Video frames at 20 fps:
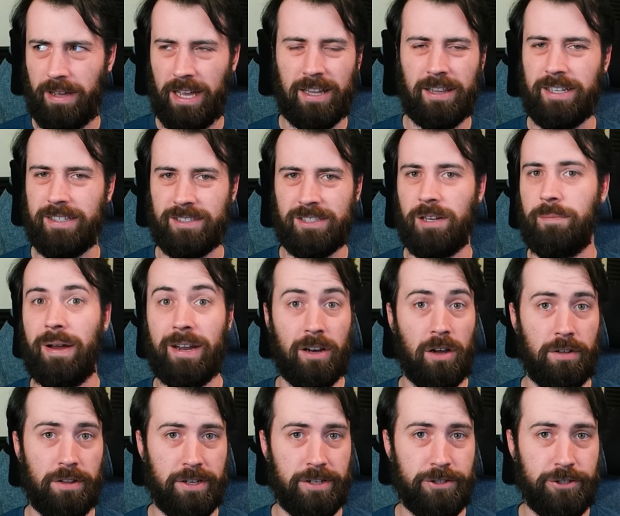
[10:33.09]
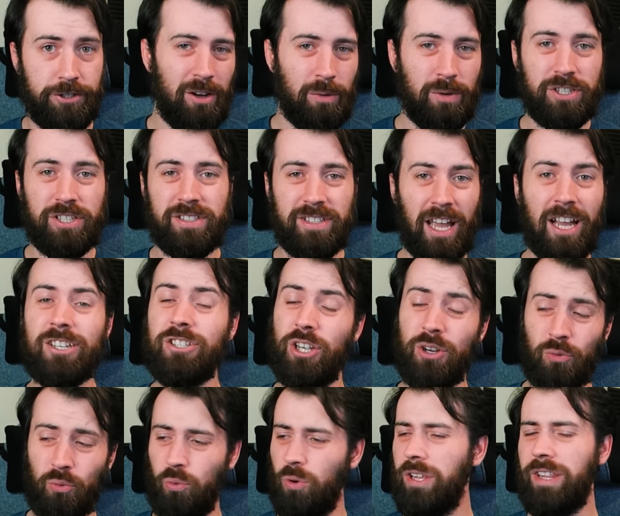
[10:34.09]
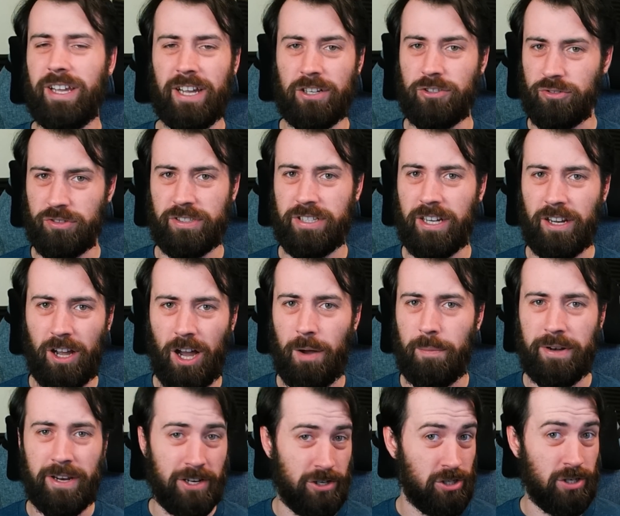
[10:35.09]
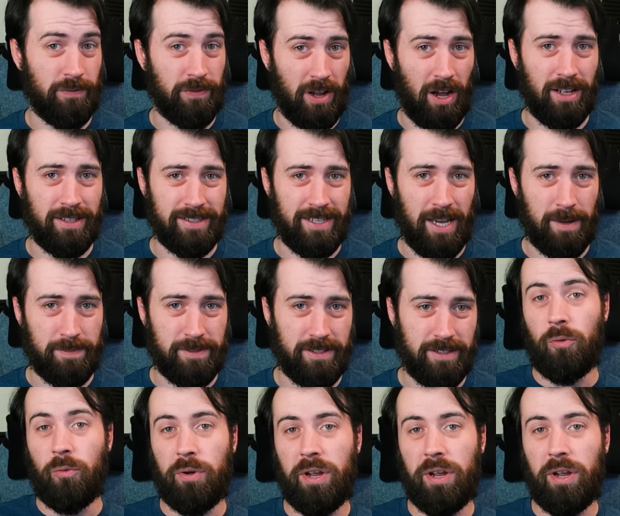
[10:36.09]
at least to my knowledge, which is actually a really interesting combination of concepts.